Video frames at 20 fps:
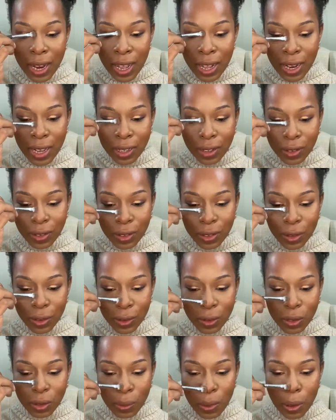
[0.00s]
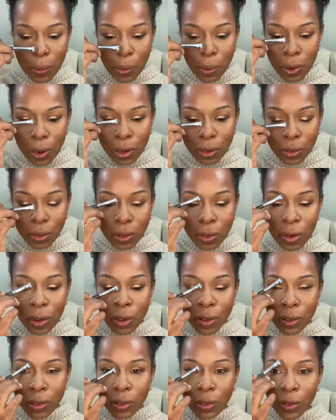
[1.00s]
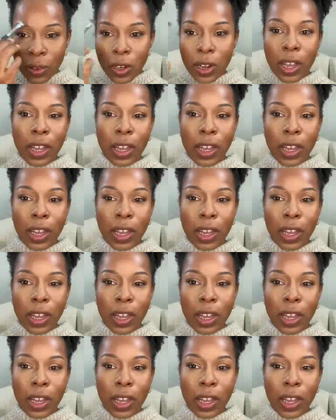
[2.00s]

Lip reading: I like to use my bronzer also to